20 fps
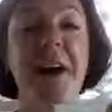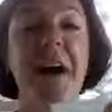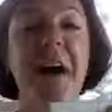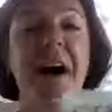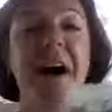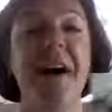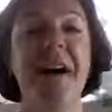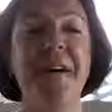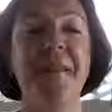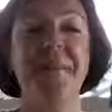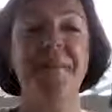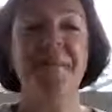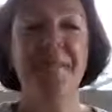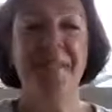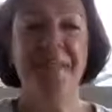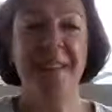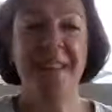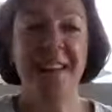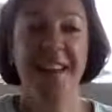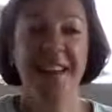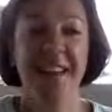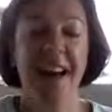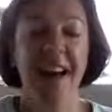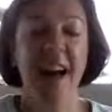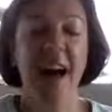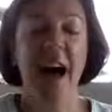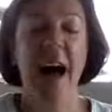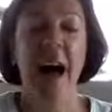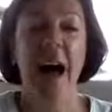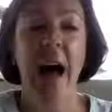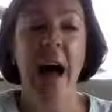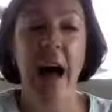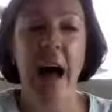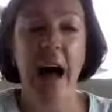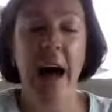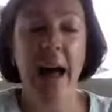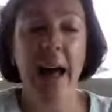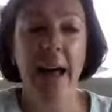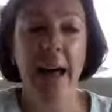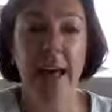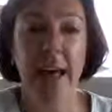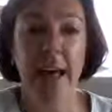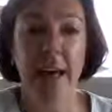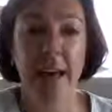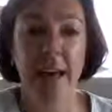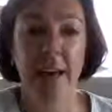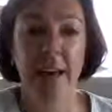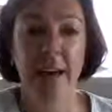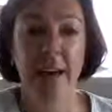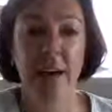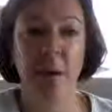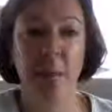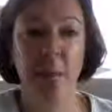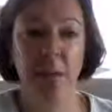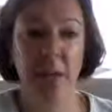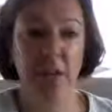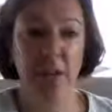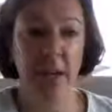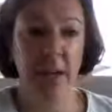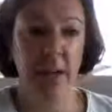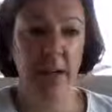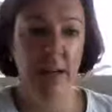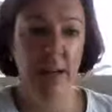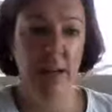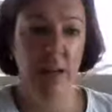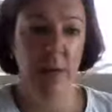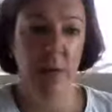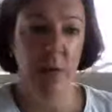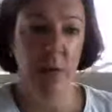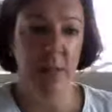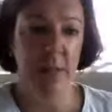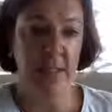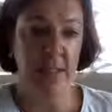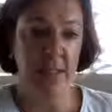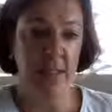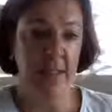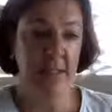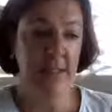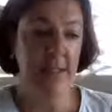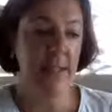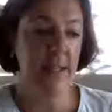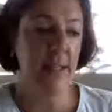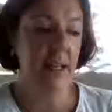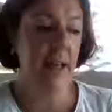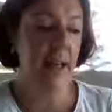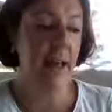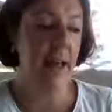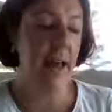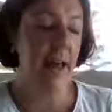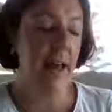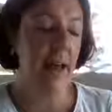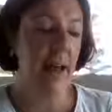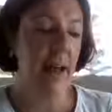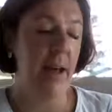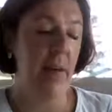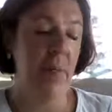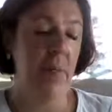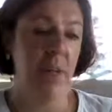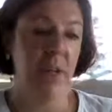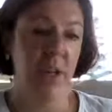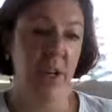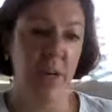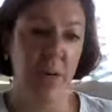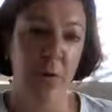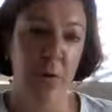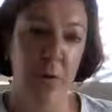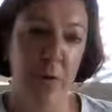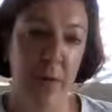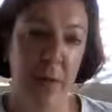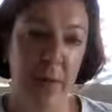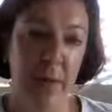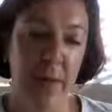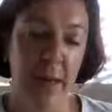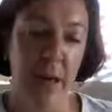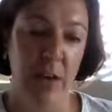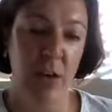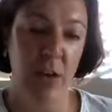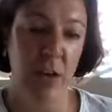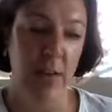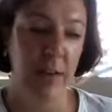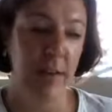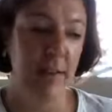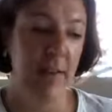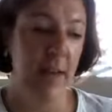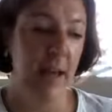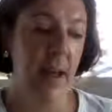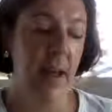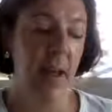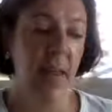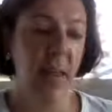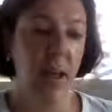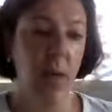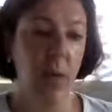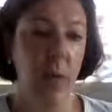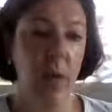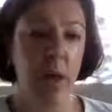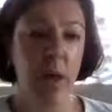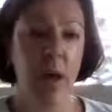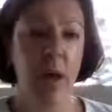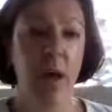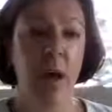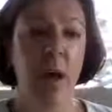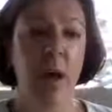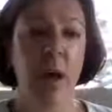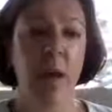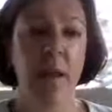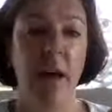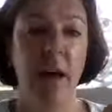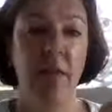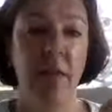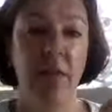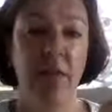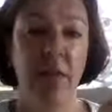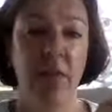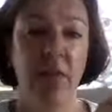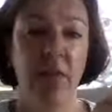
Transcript: Um, I appreciate local businesses and I appreciate local publications. And I think we, a lot of us are